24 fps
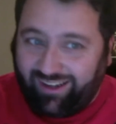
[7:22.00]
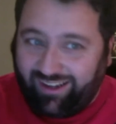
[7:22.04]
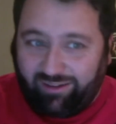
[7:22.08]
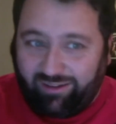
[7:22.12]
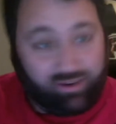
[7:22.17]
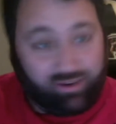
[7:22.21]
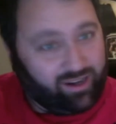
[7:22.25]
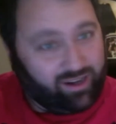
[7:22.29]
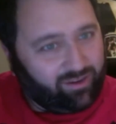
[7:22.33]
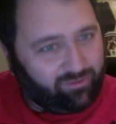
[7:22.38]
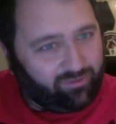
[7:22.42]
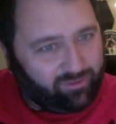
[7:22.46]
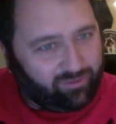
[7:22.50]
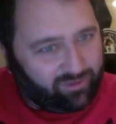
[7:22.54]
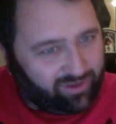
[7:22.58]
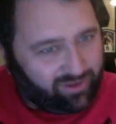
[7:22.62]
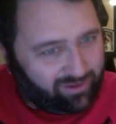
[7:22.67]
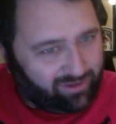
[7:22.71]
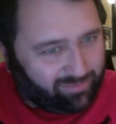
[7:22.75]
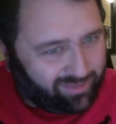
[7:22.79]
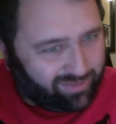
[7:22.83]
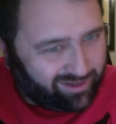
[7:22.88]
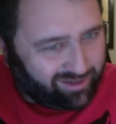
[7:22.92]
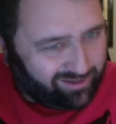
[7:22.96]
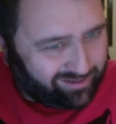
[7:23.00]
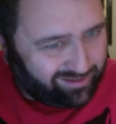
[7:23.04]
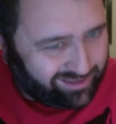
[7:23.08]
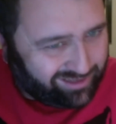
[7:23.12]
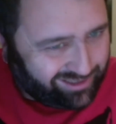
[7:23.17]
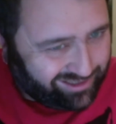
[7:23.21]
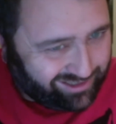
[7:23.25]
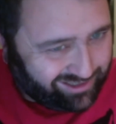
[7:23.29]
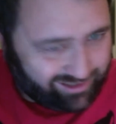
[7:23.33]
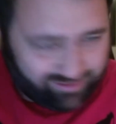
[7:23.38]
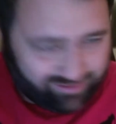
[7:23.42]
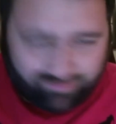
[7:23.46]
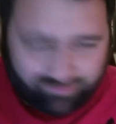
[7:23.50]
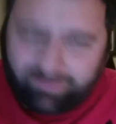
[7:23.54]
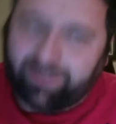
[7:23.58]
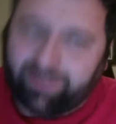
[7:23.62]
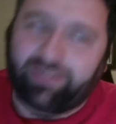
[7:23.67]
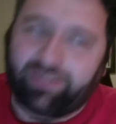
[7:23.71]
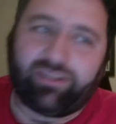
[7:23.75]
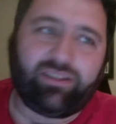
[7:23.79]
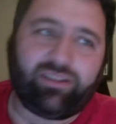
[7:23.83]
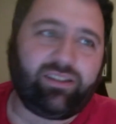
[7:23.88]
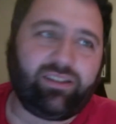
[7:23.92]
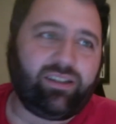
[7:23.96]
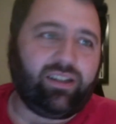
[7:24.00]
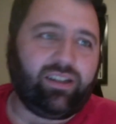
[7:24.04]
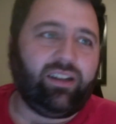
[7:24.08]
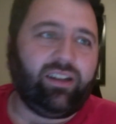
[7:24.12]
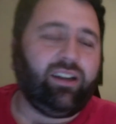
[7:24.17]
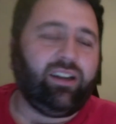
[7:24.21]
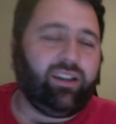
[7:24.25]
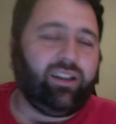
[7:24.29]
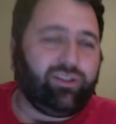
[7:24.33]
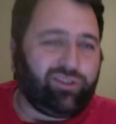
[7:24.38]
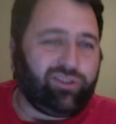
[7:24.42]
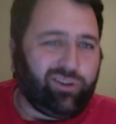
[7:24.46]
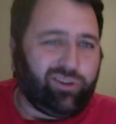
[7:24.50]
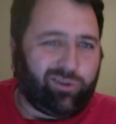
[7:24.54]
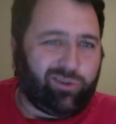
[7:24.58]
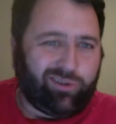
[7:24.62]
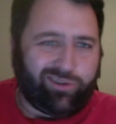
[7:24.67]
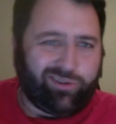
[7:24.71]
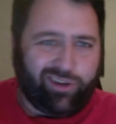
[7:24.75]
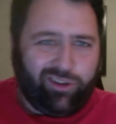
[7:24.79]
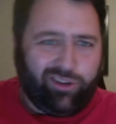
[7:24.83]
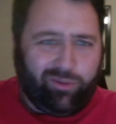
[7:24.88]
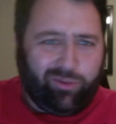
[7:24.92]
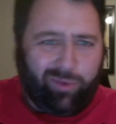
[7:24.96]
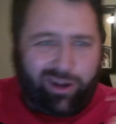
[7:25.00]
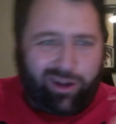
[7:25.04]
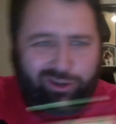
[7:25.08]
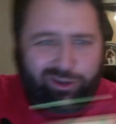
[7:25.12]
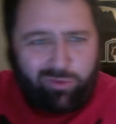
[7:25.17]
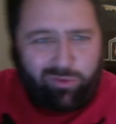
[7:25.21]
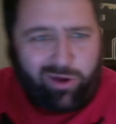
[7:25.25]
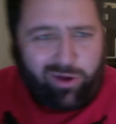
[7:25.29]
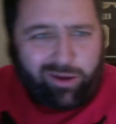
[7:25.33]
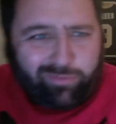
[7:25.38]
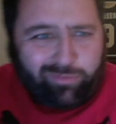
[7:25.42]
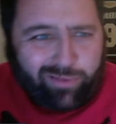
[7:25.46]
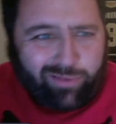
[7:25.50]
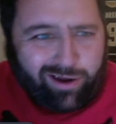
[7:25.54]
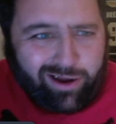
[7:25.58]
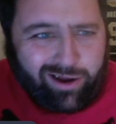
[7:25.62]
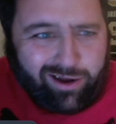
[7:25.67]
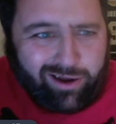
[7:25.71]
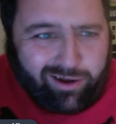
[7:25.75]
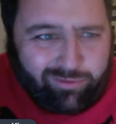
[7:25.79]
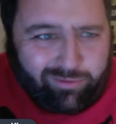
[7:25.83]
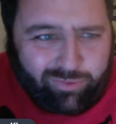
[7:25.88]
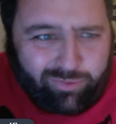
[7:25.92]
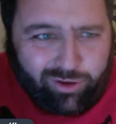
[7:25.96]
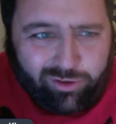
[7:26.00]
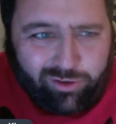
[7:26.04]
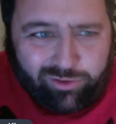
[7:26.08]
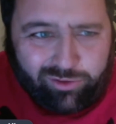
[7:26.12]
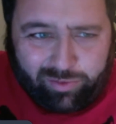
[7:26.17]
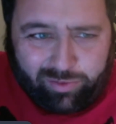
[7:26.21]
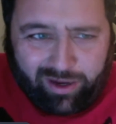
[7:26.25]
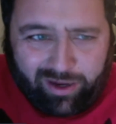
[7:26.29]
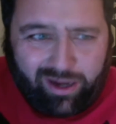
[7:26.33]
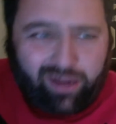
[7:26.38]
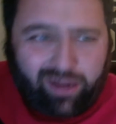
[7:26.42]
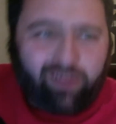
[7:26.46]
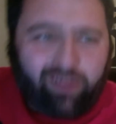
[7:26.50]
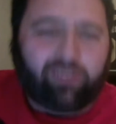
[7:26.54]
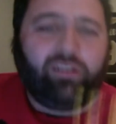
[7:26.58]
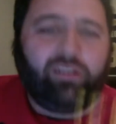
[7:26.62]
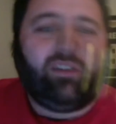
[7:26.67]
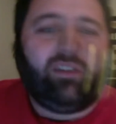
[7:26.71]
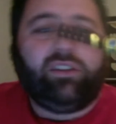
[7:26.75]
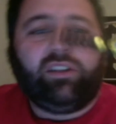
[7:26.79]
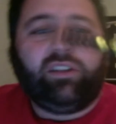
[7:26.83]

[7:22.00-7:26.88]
be careful with that, pal. Go to him. She already did the Macho Man pose, pal.